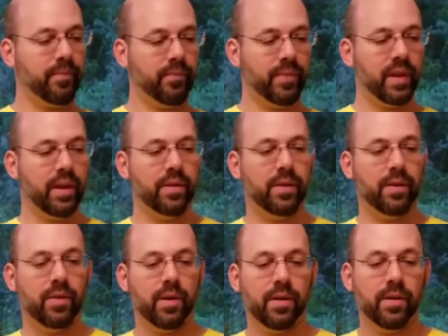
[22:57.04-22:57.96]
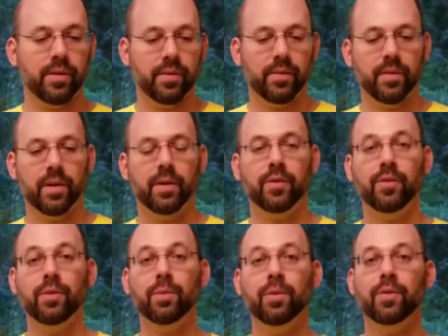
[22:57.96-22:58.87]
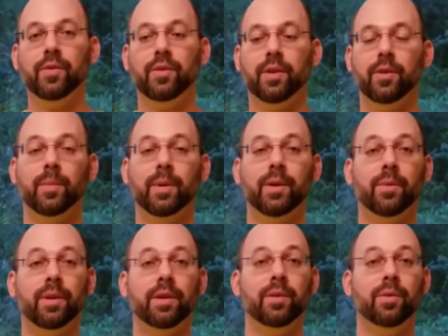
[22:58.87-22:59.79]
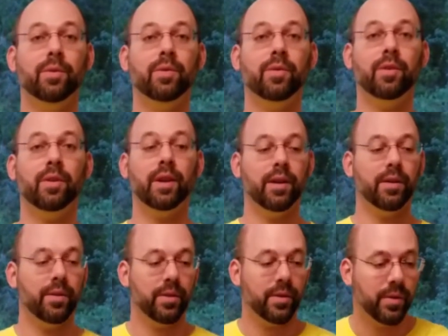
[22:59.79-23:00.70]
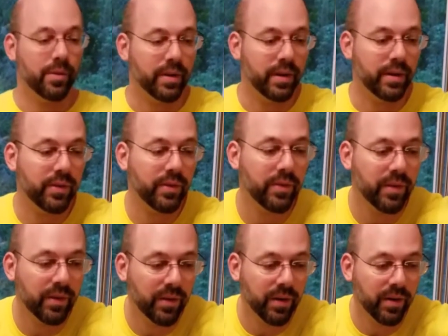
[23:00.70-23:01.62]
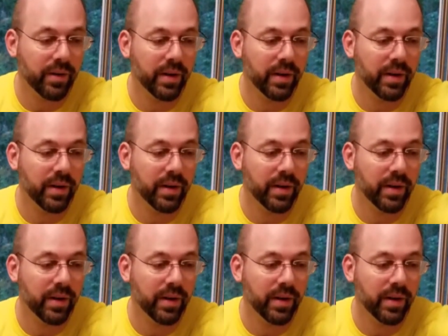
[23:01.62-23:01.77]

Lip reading: And there are various tools that you might want to use to get into the coconuts. There are